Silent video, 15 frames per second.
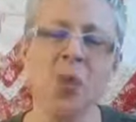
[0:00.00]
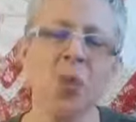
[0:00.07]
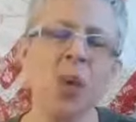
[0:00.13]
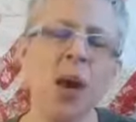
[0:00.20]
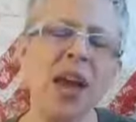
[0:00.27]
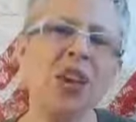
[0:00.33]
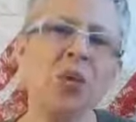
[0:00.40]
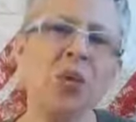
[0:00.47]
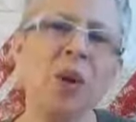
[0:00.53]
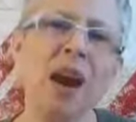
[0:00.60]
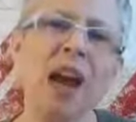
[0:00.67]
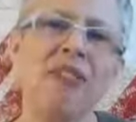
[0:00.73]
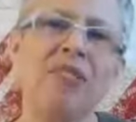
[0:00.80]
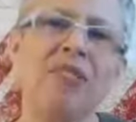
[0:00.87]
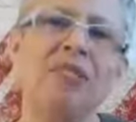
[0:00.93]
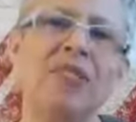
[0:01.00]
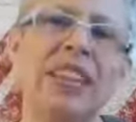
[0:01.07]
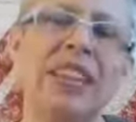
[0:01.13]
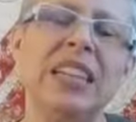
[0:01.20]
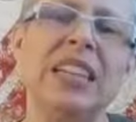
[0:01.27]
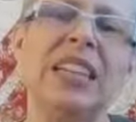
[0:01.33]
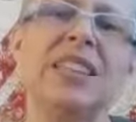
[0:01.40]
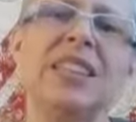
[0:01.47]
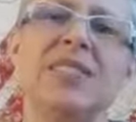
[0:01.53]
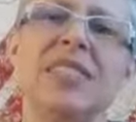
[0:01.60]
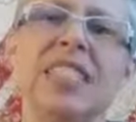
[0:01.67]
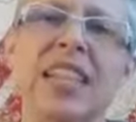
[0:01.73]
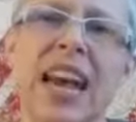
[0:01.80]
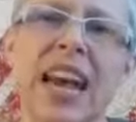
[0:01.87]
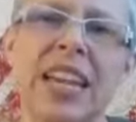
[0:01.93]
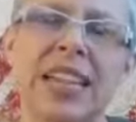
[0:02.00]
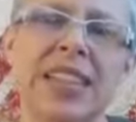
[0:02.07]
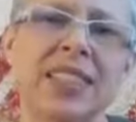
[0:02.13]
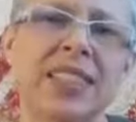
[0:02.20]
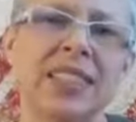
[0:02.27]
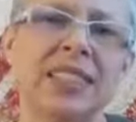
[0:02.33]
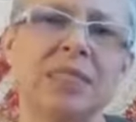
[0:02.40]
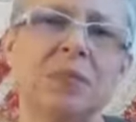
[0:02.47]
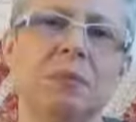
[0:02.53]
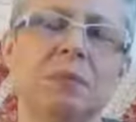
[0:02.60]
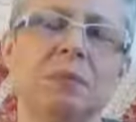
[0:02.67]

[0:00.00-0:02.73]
When you are having feelings of sadness,